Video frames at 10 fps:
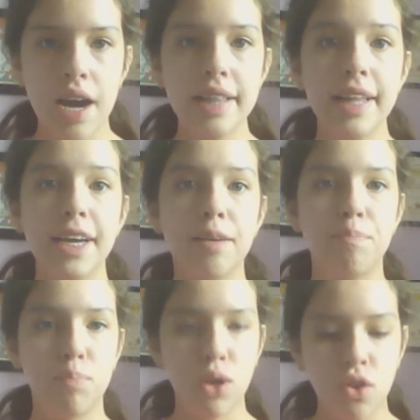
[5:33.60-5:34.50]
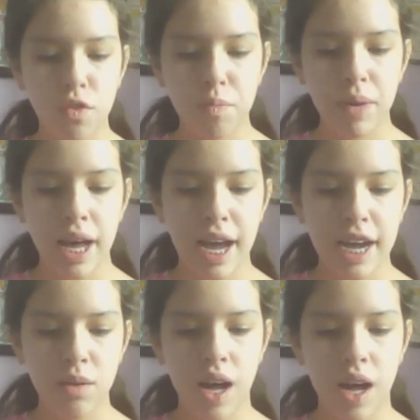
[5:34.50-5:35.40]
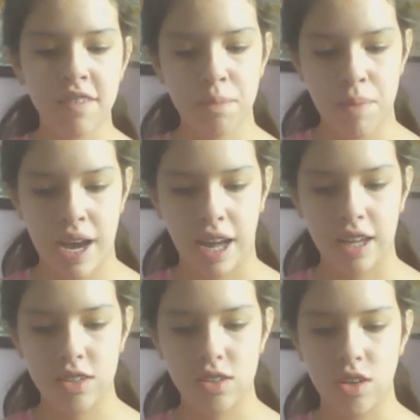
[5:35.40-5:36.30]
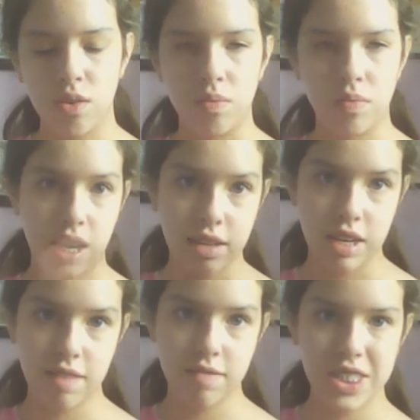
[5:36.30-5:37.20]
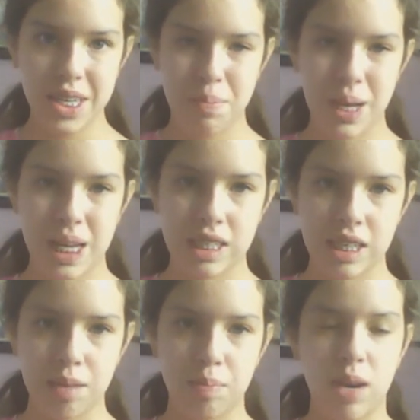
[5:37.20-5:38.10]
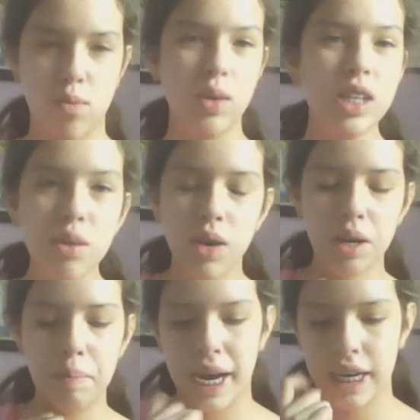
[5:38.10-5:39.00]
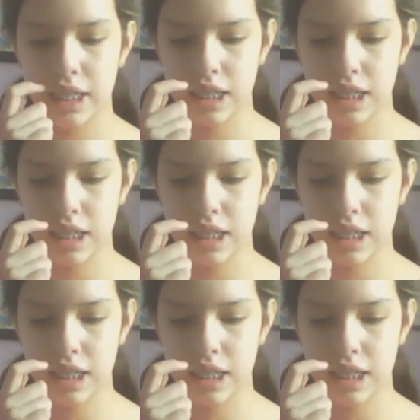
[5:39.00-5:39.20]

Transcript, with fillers: I like both, but I don't have a Mac, so I'd have to say PC, but I really want Mac.